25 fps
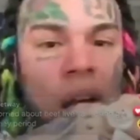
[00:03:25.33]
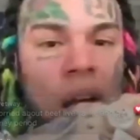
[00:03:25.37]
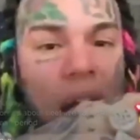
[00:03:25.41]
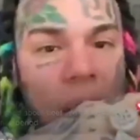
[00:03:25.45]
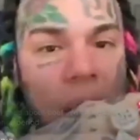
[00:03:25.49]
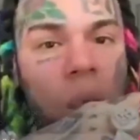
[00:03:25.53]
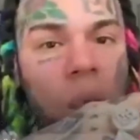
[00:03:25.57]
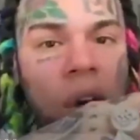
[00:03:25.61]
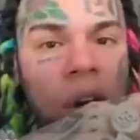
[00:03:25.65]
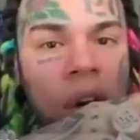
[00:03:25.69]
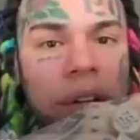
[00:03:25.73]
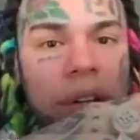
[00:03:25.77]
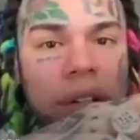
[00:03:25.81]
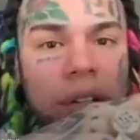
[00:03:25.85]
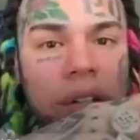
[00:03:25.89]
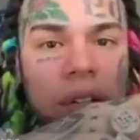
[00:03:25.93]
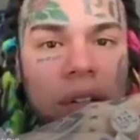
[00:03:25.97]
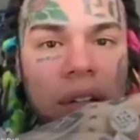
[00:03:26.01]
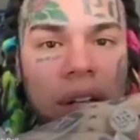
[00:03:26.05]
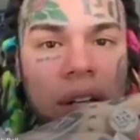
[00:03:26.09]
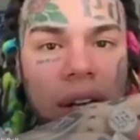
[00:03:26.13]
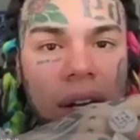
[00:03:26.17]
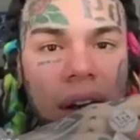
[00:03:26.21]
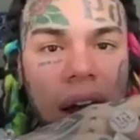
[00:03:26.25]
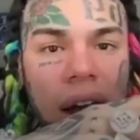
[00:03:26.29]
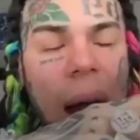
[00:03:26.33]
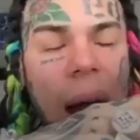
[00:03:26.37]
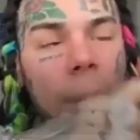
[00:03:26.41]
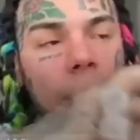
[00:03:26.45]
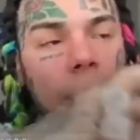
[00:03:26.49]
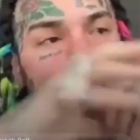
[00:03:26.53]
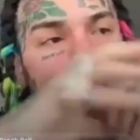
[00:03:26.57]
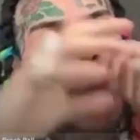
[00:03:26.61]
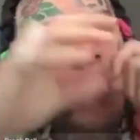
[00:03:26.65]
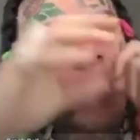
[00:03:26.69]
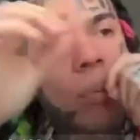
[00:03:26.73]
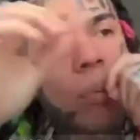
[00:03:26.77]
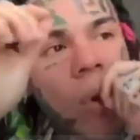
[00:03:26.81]
I would.
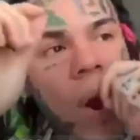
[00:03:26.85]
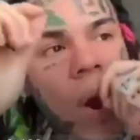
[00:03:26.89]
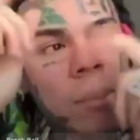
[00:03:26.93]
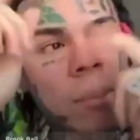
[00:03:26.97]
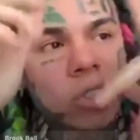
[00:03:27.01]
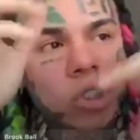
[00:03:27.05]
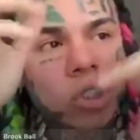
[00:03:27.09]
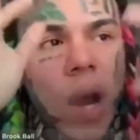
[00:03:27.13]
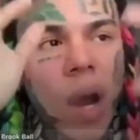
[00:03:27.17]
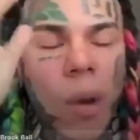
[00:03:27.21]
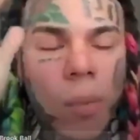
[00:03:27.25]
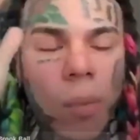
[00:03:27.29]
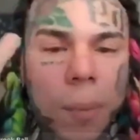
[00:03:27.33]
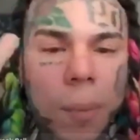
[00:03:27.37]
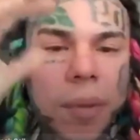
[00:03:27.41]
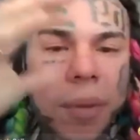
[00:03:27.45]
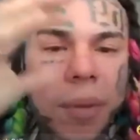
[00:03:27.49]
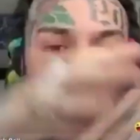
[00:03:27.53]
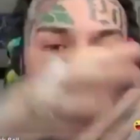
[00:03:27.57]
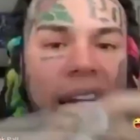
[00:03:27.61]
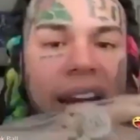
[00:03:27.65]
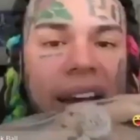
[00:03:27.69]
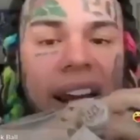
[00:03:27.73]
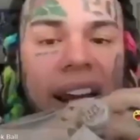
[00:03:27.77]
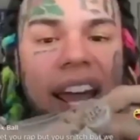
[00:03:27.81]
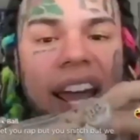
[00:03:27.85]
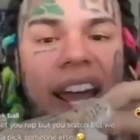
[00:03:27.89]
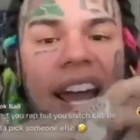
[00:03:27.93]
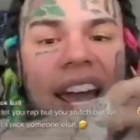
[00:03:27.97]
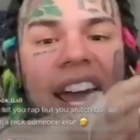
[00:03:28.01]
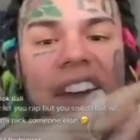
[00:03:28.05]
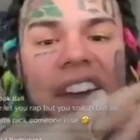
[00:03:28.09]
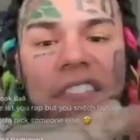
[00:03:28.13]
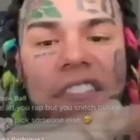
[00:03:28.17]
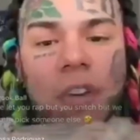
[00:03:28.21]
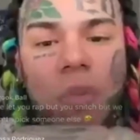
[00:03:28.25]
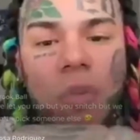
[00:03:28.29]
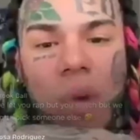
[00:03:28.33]
I promise you I would be mad.
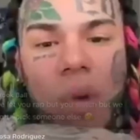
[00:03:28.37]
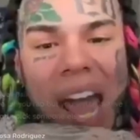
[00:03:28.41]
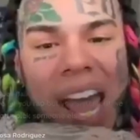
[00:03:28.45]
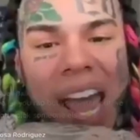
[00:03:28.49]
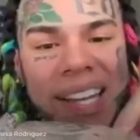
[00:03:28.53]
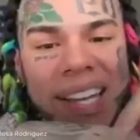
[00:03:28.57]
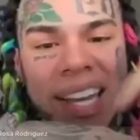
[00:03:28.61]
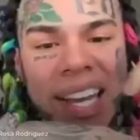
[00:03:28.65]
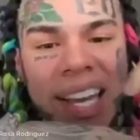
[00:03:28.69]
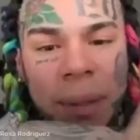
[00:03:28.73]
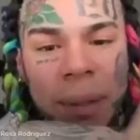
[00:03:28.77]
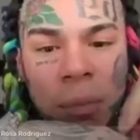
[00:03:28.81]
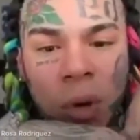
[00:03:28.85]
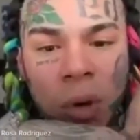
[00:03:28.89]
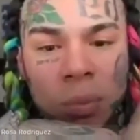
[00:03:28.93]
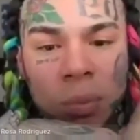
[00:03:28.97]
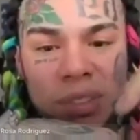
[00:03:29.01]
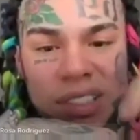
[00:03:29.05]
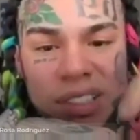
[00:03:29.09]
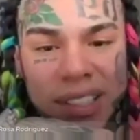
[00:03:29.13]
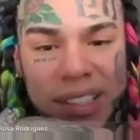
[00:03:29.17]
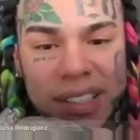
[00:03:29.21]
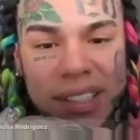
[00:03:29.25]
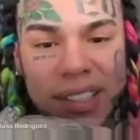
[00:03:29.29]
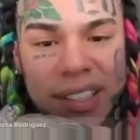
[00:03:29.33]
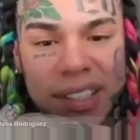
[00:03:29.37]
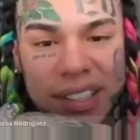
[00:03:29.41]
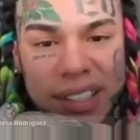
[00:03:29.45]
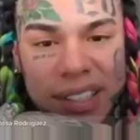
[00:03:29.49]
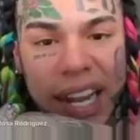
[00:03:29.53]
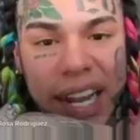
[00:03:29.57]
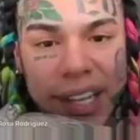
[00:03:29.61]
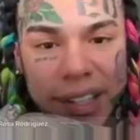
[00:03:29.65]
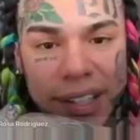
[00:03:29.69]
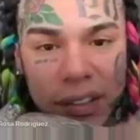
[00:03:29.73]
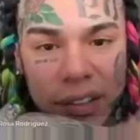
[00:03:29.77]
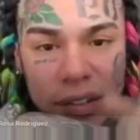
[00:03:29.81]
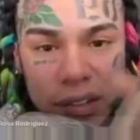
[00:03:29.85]
If a rat came home to,
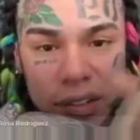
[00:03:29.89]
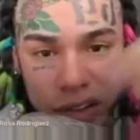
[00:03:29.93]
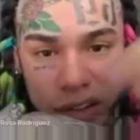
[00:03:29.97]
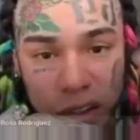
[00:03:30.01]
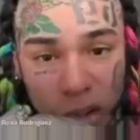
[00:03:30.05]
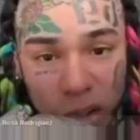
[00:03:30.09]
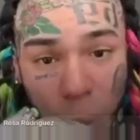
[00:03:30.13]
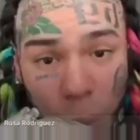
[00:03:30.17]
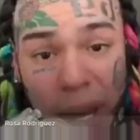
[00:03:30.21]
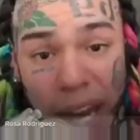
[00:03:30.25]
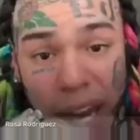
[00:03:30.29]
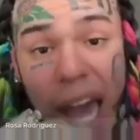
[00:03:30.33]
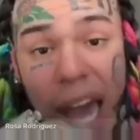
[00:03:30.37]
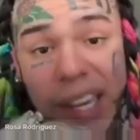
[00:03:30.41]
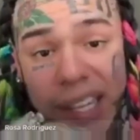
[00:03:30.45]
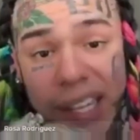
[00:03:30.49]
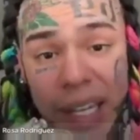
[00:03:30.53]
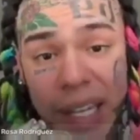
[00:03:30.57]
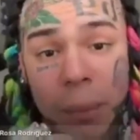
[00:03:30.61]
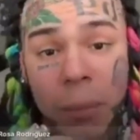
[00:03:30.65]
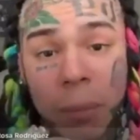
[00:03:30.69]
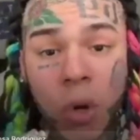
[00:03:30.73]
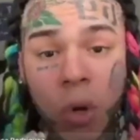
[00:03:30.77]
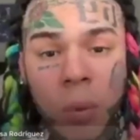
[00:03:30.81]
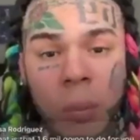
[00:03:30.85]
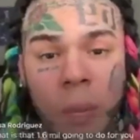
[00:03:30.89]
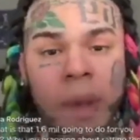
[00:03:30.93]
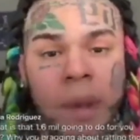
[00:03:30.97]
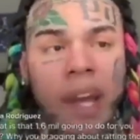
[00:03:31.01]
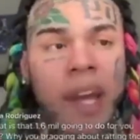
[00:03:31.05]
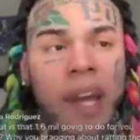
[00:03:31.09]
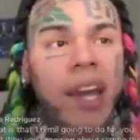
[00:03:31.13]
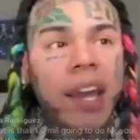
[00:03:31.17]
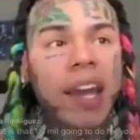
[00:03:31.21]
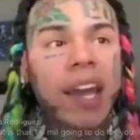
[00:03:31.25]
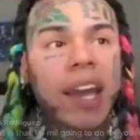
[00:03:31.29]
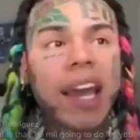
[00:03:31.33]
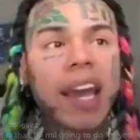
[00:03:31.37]
like, the way I came home
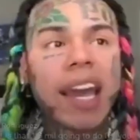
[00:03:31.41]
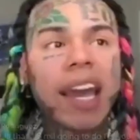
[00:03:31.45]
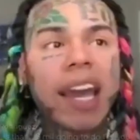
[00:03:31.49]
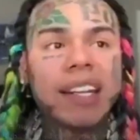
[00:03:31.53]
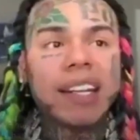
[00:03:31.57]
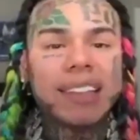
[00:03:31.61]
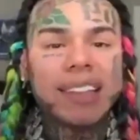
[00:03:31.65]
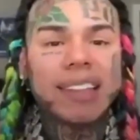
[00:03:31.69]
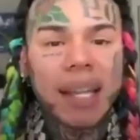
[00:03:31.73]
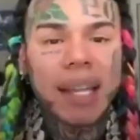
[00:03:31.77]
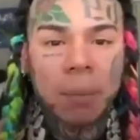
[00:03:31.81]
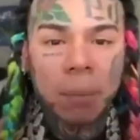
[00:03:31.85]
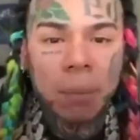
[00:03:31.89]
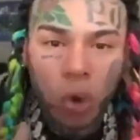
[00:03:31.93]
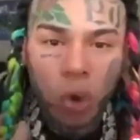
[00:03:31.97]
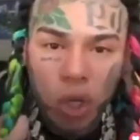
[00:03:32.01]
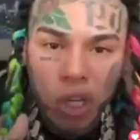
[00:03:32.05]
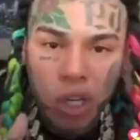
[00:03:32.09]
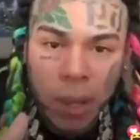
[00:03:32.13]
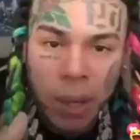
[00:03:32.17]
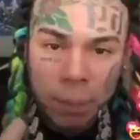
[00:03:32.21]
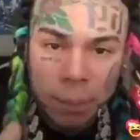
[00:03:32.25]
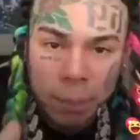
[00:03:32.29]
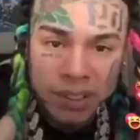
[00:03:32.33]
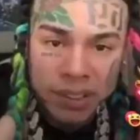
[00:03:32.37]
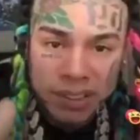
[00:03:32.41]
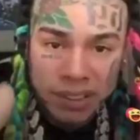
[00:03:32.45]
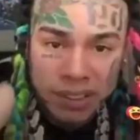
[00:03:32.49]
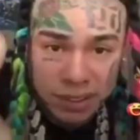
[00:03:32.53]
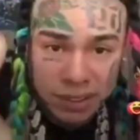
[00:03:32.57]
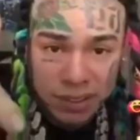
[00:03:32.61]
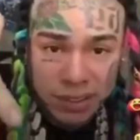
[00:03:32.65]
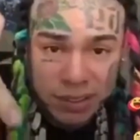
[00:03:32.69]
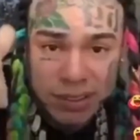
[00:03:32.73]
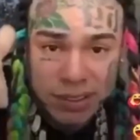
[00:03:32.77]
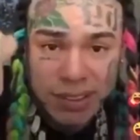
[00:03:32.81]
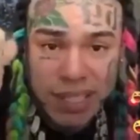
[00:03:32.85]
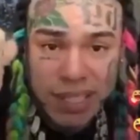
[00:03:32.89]
and did more numbers
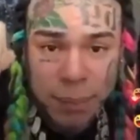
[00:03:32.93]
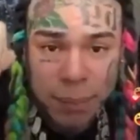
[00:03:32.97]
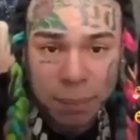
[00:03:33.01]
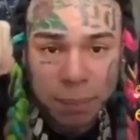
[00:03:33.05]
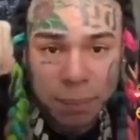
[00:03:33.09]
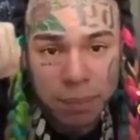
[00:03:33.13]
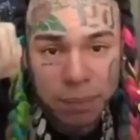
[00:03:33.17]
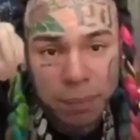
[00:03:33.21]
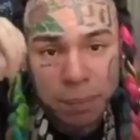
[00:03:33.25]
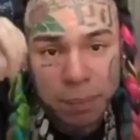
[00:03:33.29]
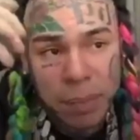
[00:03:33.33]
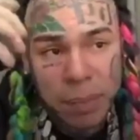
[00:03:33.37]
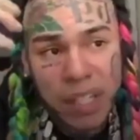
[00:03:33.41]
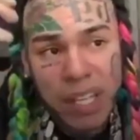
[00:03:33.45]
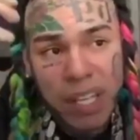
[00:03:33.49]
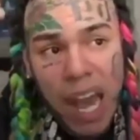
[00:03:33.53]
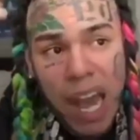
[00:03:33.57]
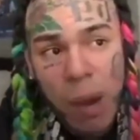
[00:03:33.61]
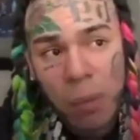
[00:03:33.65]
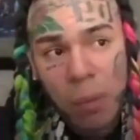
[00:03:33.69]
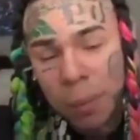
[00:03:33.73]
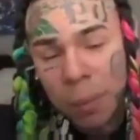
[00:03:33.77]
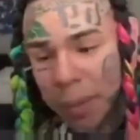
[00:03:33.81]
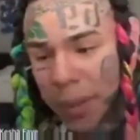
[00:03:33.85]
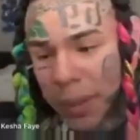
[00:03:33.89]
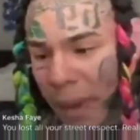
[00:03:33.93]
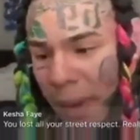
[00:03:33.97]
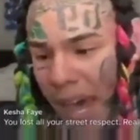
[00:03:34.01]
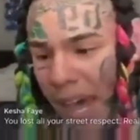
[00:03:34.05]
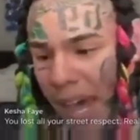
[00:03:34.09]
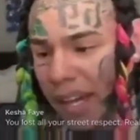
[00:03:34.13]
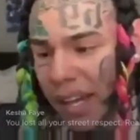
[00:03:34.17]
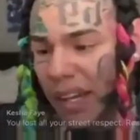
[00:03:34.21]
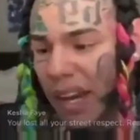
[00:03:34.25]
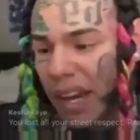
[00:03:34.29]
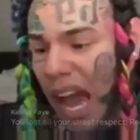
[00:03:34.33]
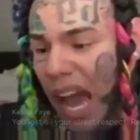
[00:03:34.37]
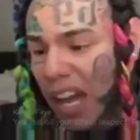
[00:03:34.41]
than me, I would be
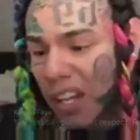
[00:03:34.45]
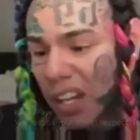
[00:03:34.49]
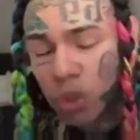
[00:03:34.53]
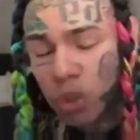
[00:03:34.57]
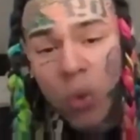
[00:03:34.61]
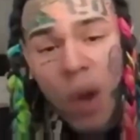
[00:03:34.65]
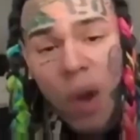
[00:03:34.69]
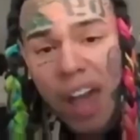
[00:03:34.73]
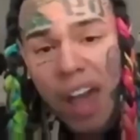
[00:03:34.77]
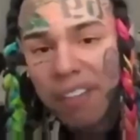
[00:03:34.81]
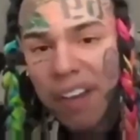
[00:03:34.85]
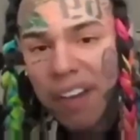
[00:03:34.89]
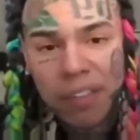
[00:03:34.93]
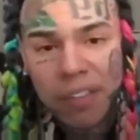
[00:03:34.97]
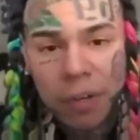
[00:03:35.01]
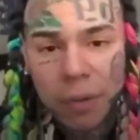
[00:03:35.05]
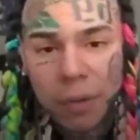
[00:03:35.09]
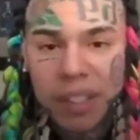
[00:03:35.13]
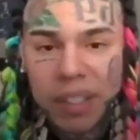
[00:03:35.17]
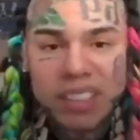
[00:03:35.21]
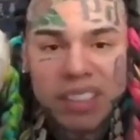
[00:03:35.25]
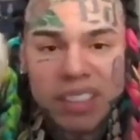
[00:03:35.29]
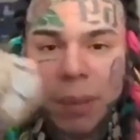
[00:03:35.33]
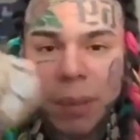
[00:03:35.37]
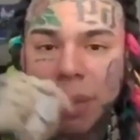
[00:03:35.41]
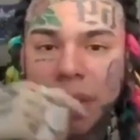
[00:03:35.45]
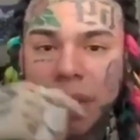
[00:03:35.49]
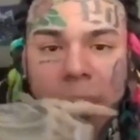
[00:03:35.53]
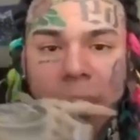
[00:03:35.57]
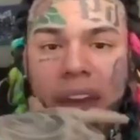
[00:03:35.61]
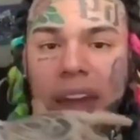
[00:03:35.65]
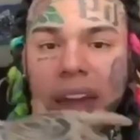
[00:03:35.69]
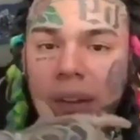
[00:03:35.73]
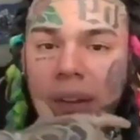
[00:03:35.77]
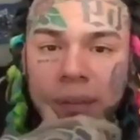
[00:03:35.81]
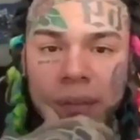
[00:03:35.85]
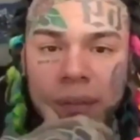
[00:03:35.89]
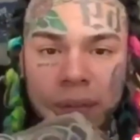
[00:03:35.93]
mad. You have every reason to be
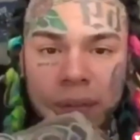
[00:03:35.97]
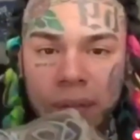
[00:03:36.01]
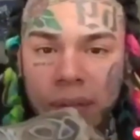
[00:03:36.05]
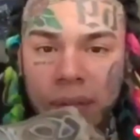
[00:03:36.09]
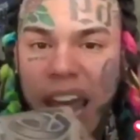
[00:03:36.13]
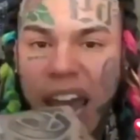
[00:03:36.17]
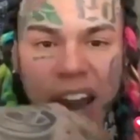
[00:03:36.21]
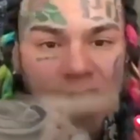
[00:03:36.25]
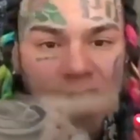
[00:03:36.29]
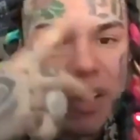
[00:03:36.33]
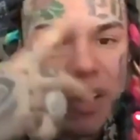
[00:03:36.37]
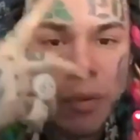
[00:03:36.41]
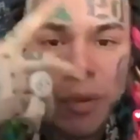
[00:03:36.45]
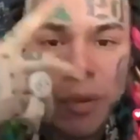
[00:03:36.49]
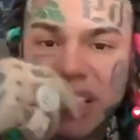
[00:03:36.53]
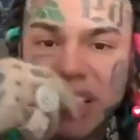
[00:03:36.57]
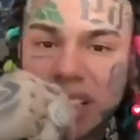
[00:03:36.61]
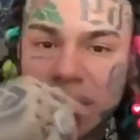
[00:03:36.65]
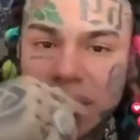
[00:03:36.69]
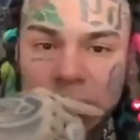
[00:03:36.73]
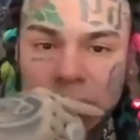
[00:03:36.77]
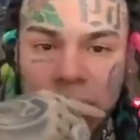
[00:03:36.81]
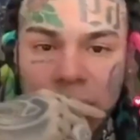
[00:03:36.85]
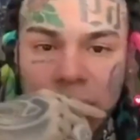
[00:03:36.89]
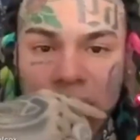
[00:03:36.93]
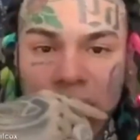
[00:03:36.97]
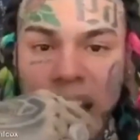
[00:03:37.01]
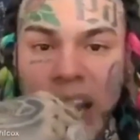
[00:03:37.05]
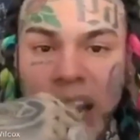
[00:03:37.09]
mad. Every reason.